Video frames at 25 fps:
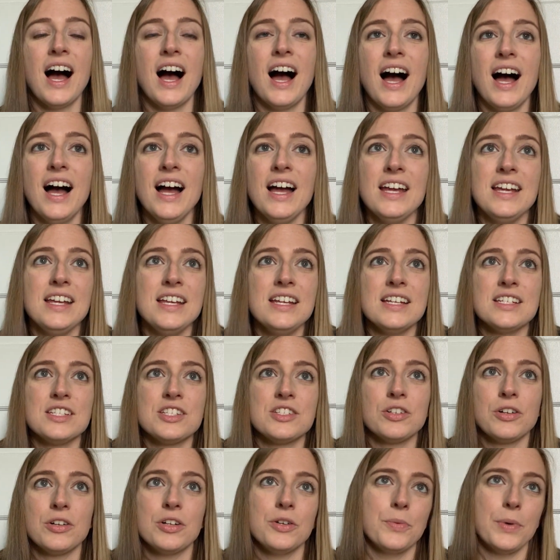I
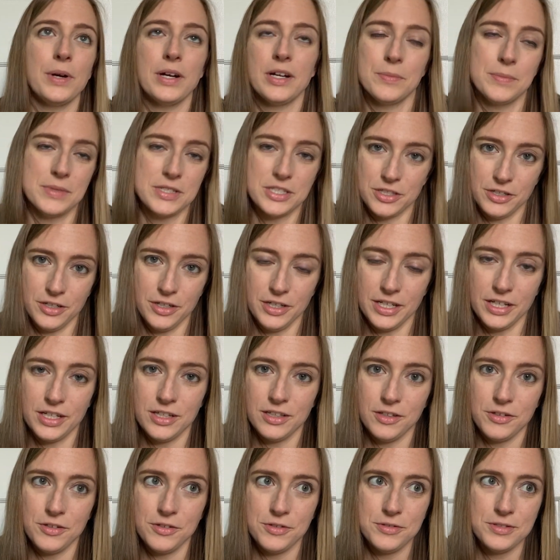started wearing maternity
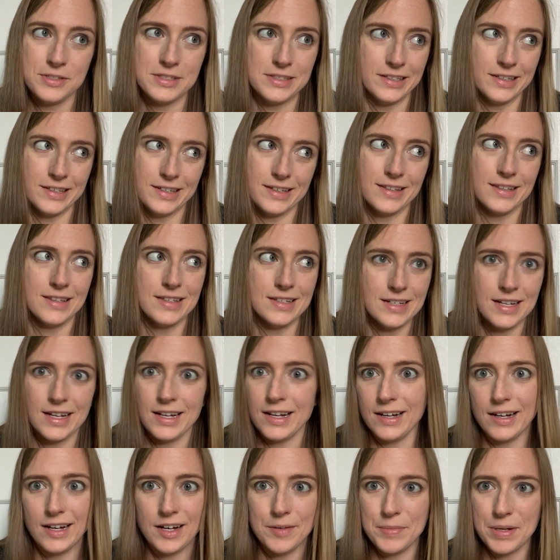clothes like the day
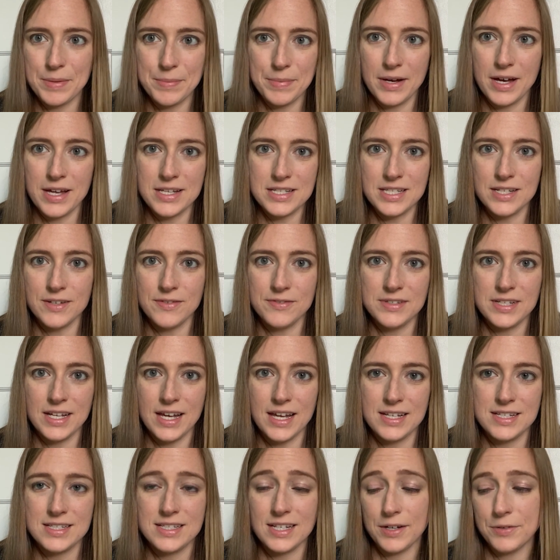I got my positive
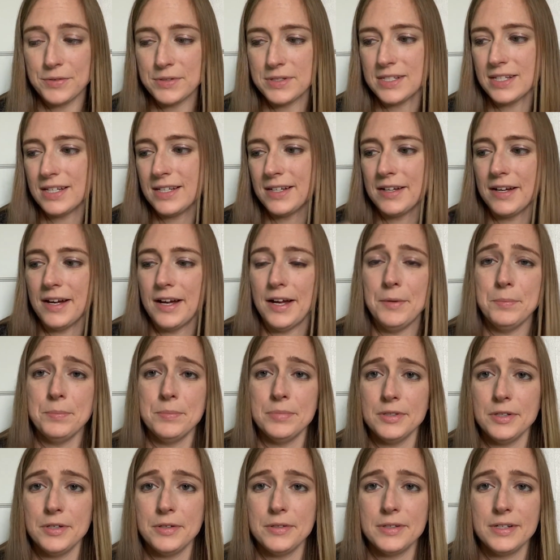test. I was like, I'm
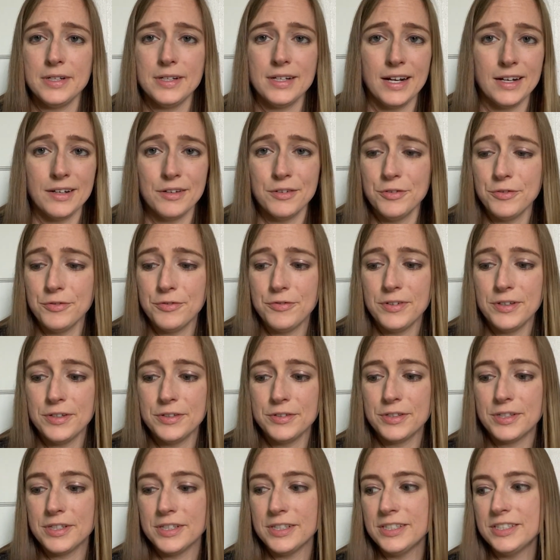bloated, I don't
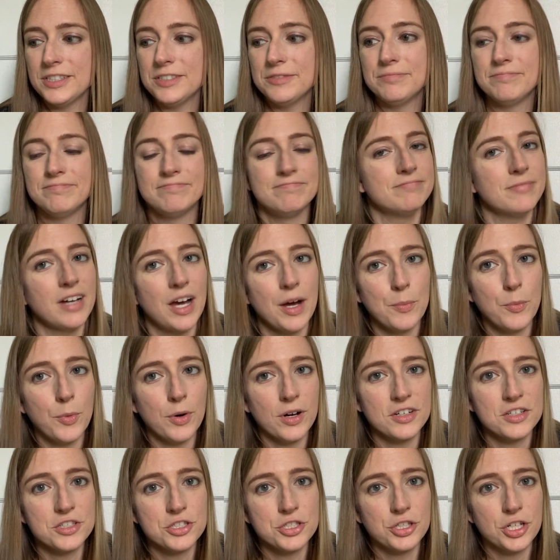feel good, I'm
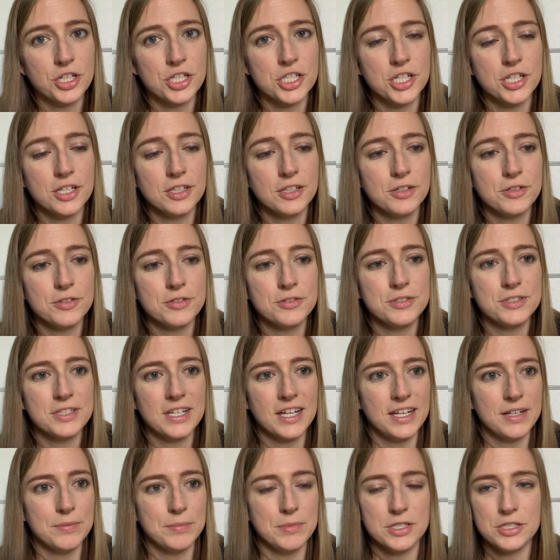wearing stretchy clothes,
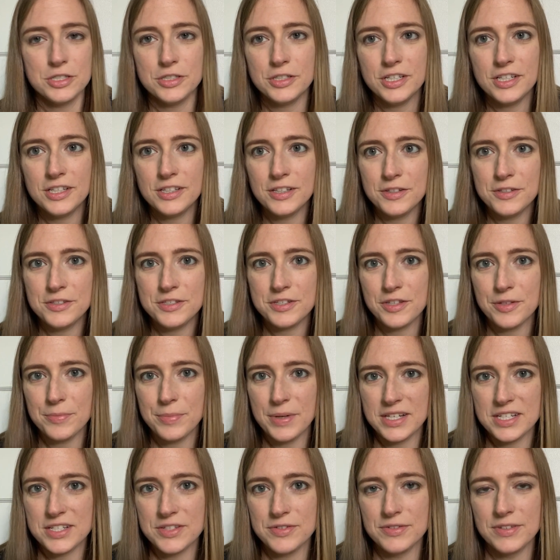and maternity clothes are the
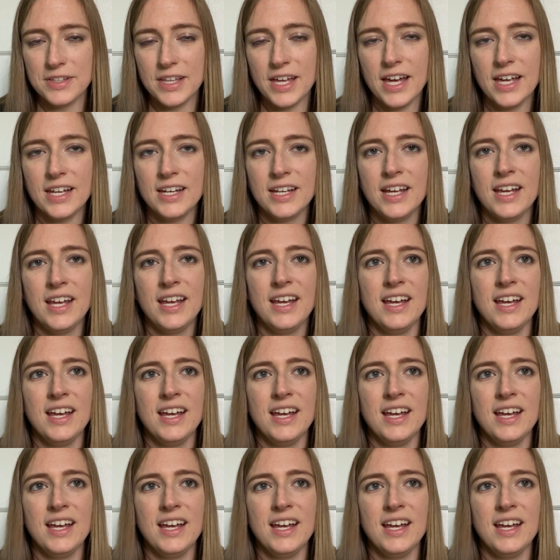best for that.